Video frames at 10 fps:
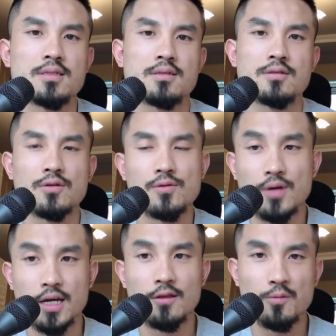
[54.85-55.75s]
so the
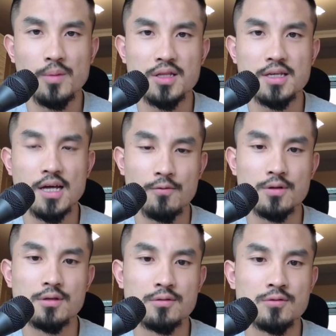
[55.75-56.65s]
regular money that we're
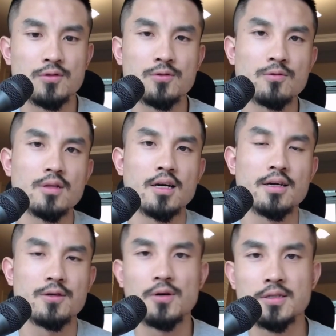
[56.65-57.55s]
used to, like
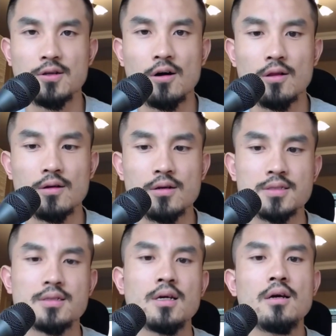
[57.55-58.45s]
US dollars,